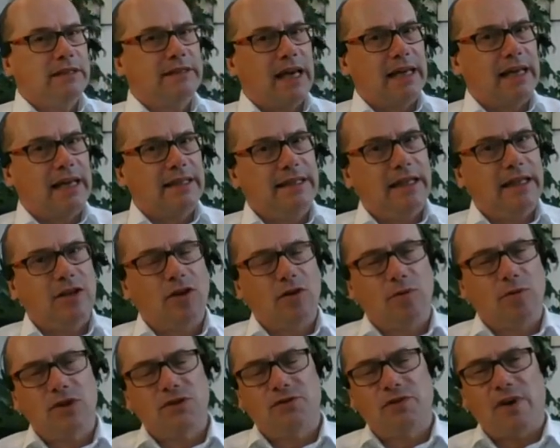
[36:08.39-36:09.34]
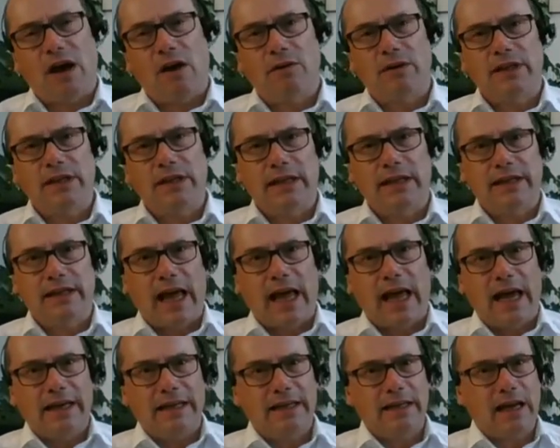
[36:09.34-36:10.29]
Zeiss Ikon was founded in
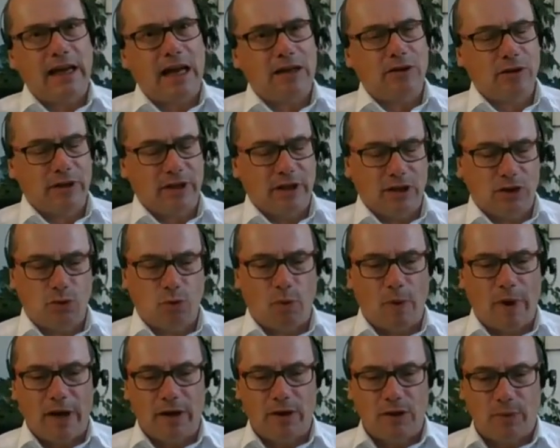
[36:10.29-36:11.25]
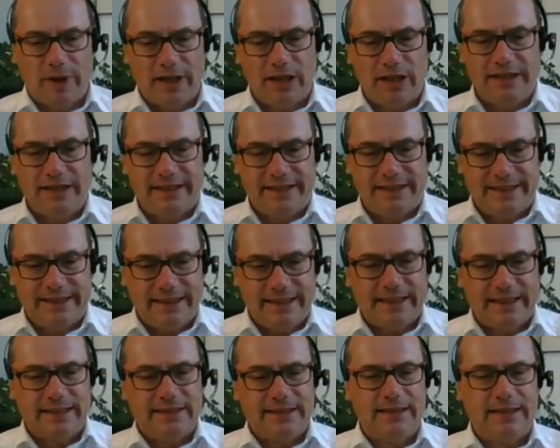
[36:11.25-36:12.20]

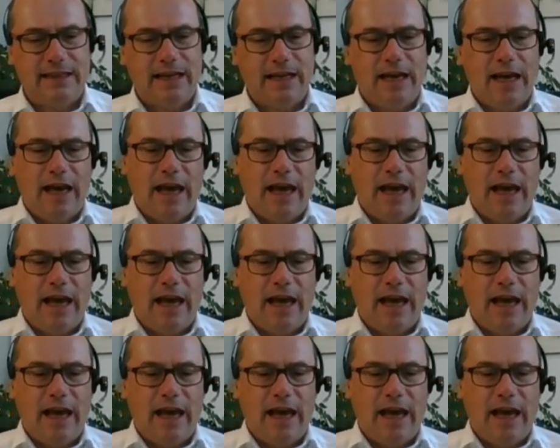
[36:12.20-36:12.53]
1926